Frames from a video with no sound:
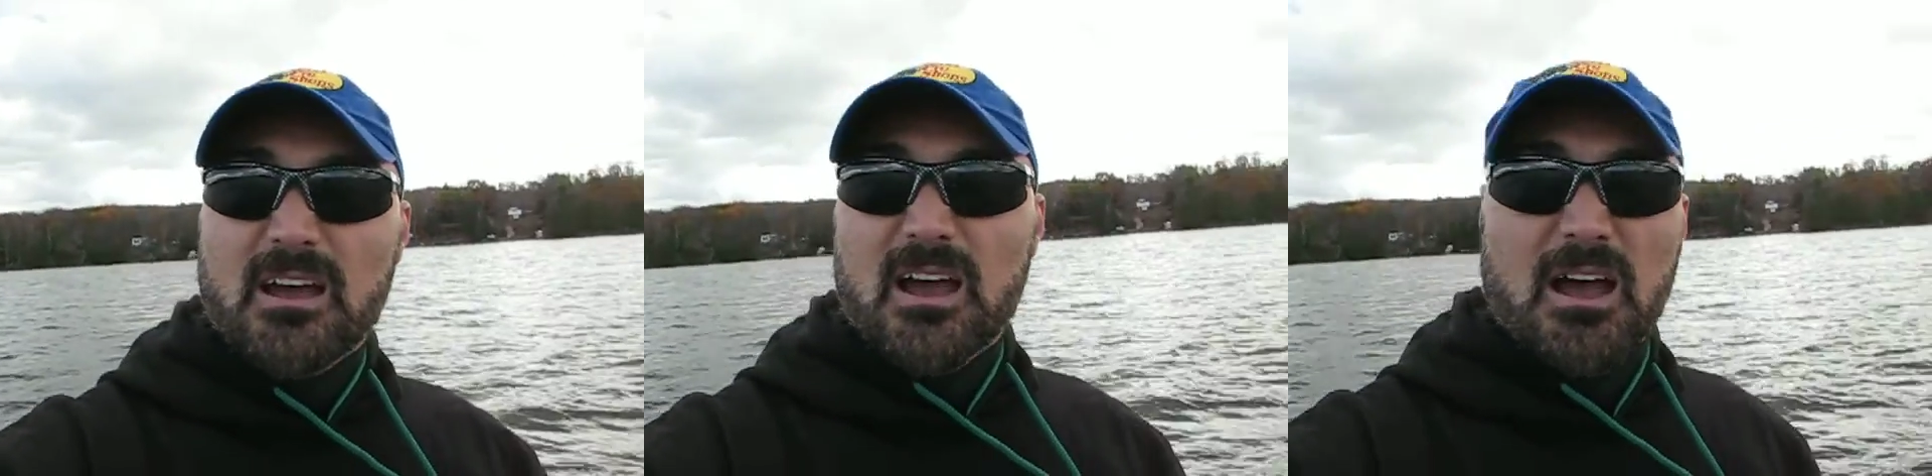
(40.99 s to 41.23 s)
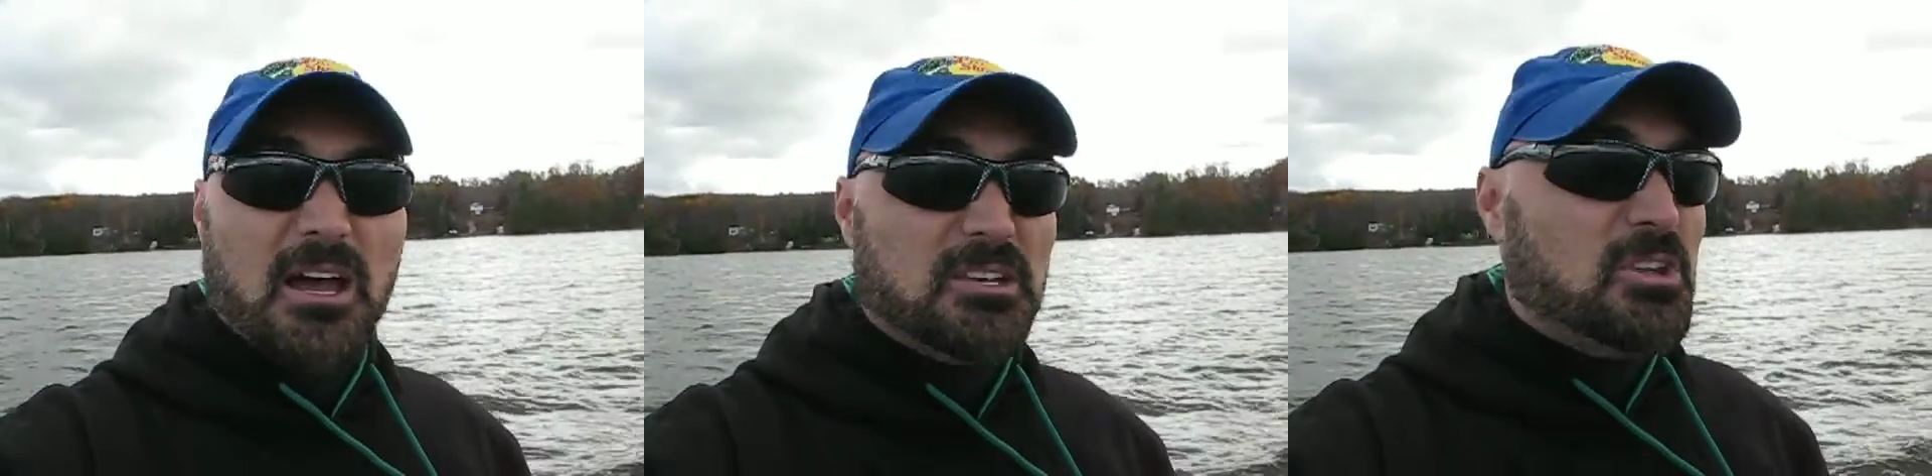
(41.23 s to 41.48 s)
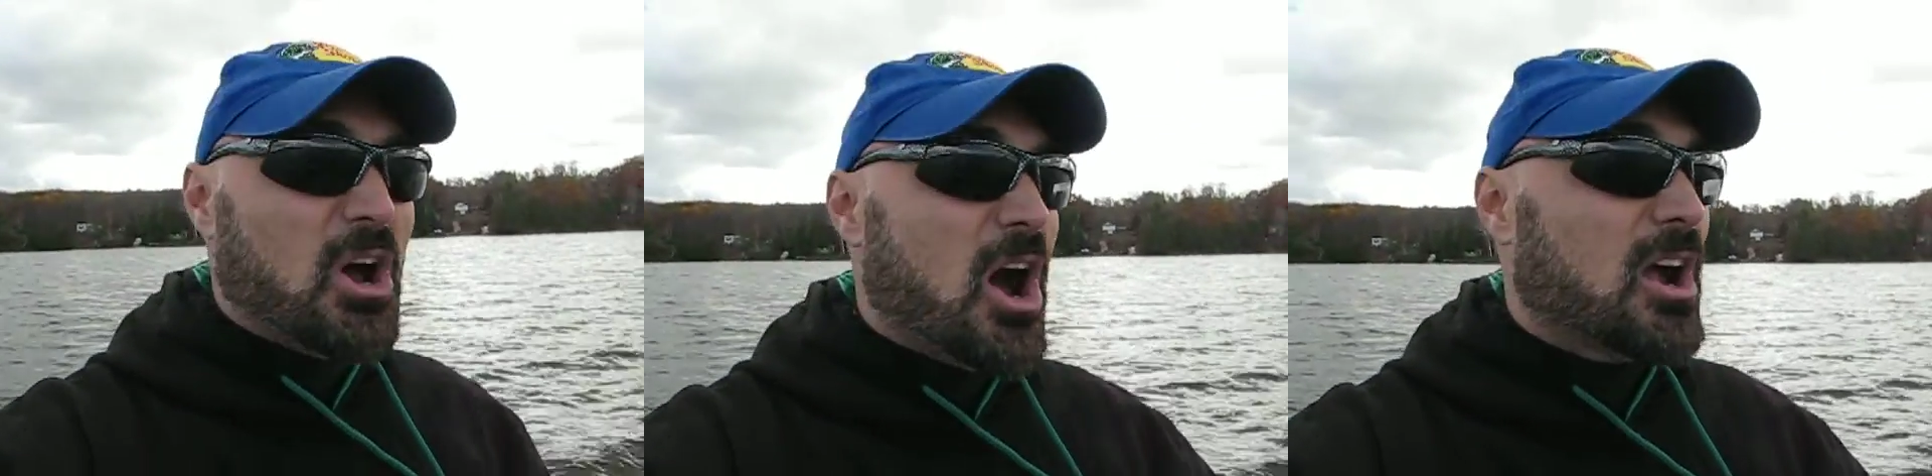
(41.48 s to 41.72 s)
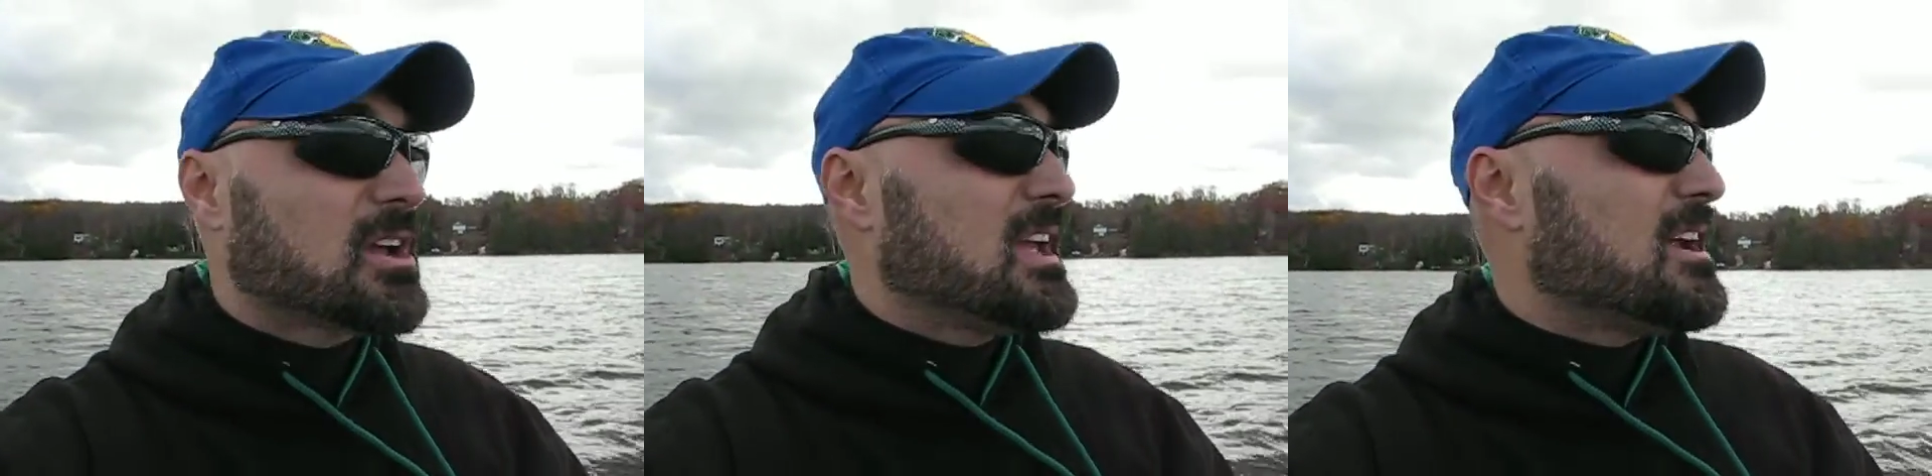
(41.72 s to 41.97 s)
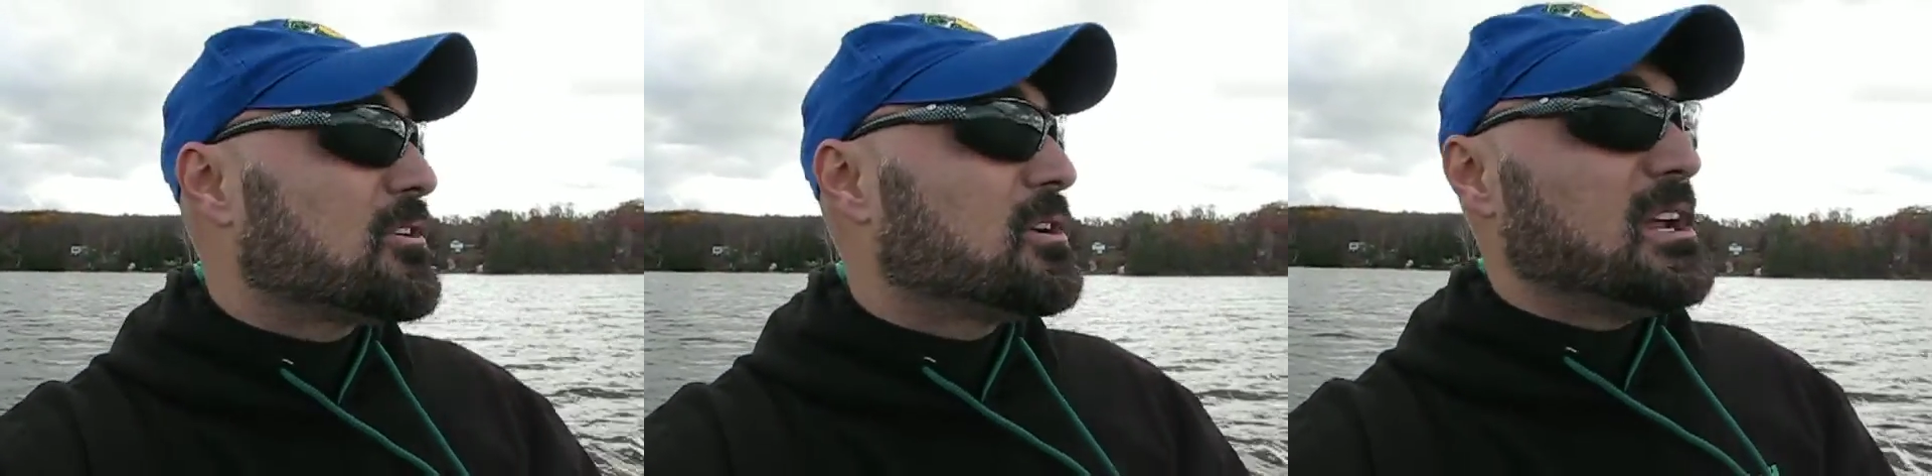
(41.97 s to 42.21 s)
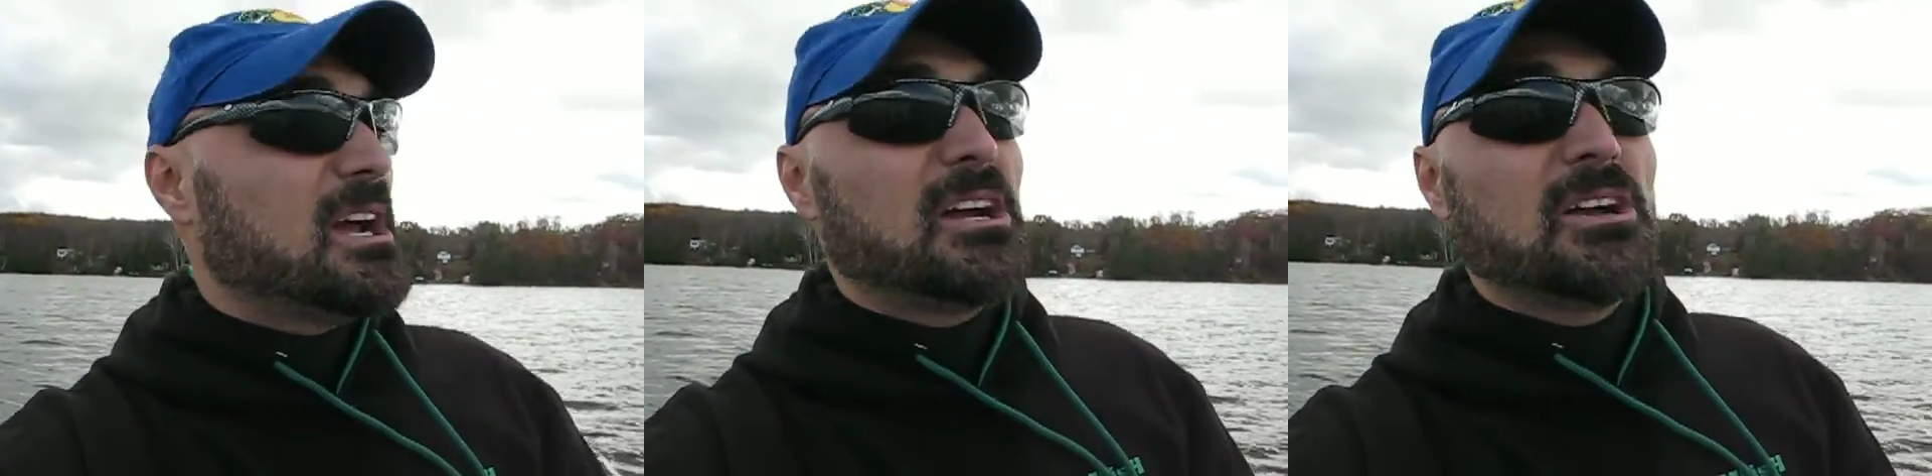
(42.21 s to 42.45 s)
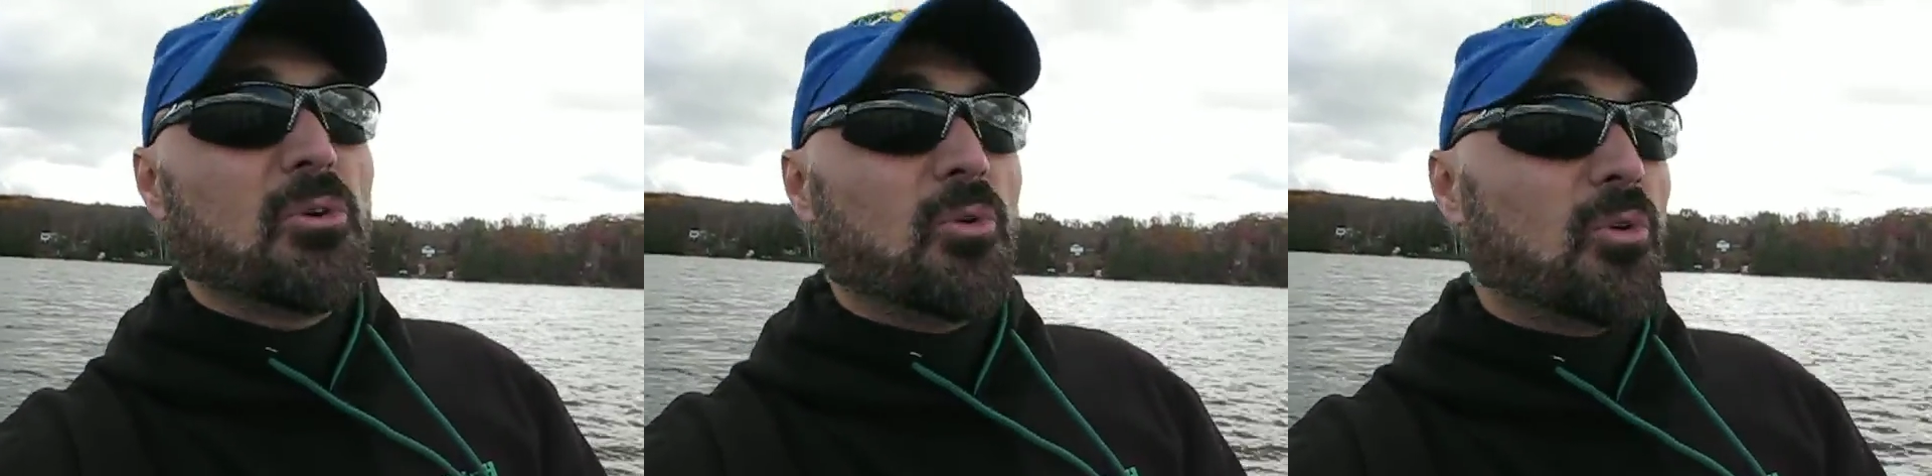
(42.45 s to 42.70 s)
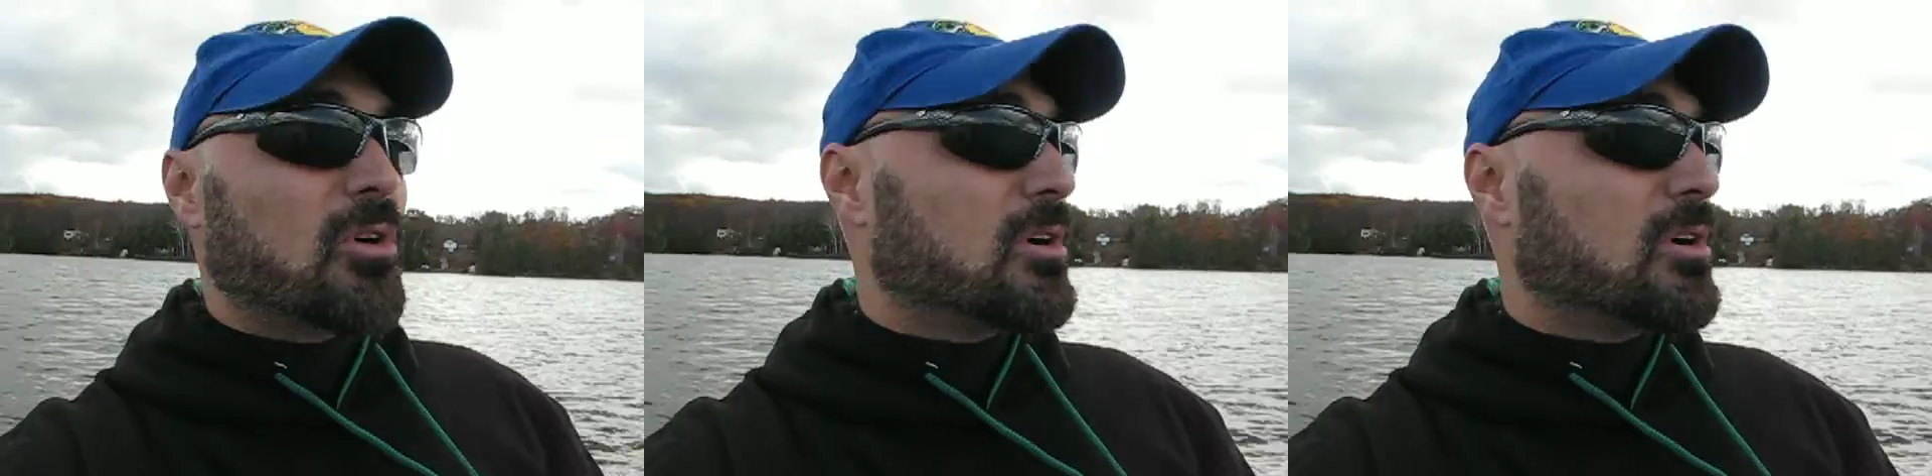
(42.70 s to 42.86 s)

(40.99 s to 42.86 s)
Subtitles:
a dock area or